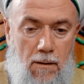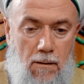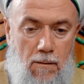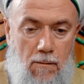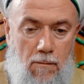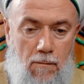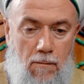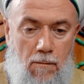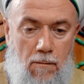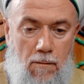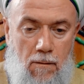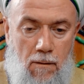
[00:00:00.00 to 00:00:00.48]

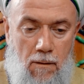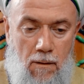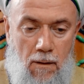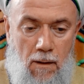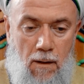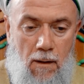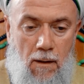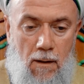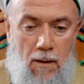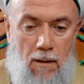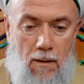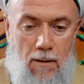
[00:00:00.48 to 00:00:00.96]
Oh,
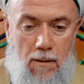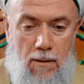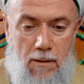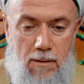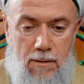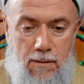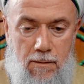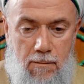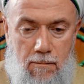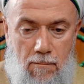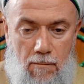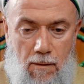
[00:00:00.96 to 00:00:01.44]

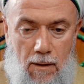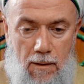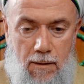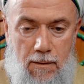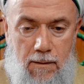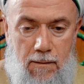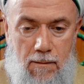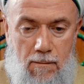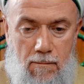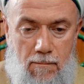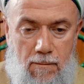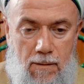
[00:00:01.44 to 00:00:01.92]
this
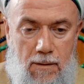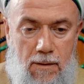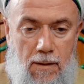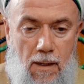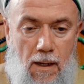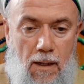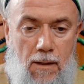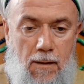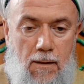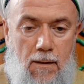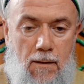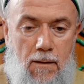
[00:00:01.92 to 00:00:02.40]
what we
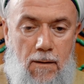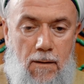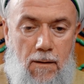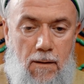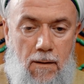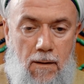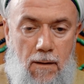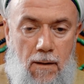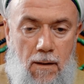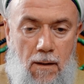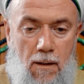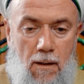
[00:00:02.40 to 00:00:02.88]
done.
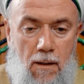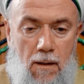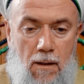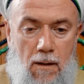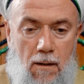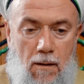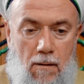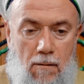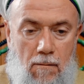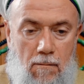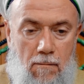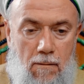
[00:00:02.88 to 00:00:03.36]

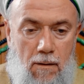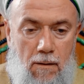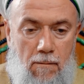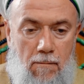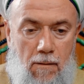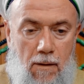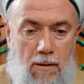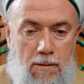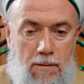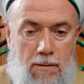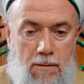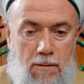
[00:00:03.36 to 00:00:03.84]
We
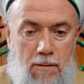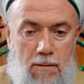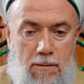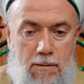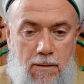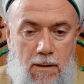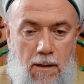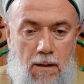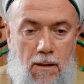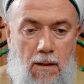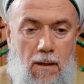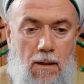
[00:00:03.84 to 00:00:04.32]
was
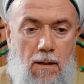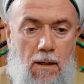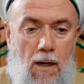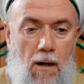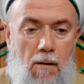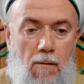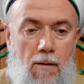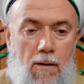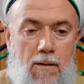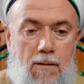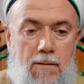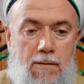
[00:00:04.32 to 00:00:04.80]
thinking
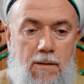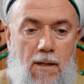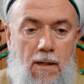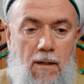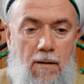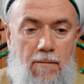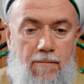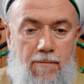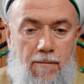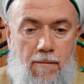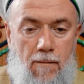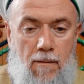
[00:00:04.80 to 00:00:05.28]

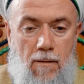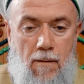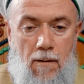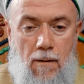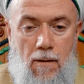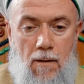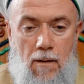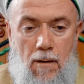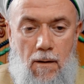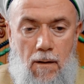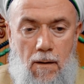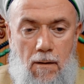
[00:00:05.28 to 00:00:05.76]
ourselves
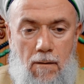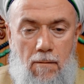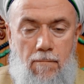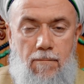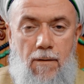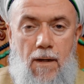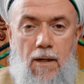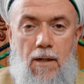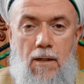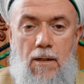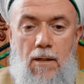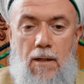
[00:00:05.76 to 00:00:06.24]

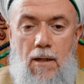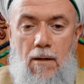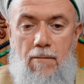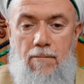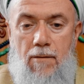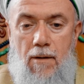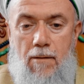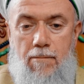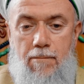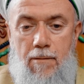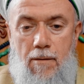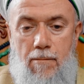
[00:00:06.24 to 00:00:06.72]
very
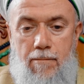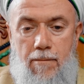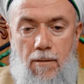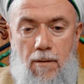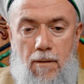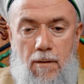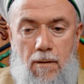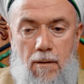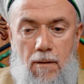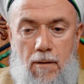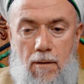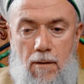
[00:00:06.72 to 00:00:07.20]
clever
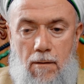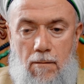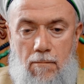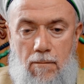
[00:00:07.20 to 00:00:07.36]
people.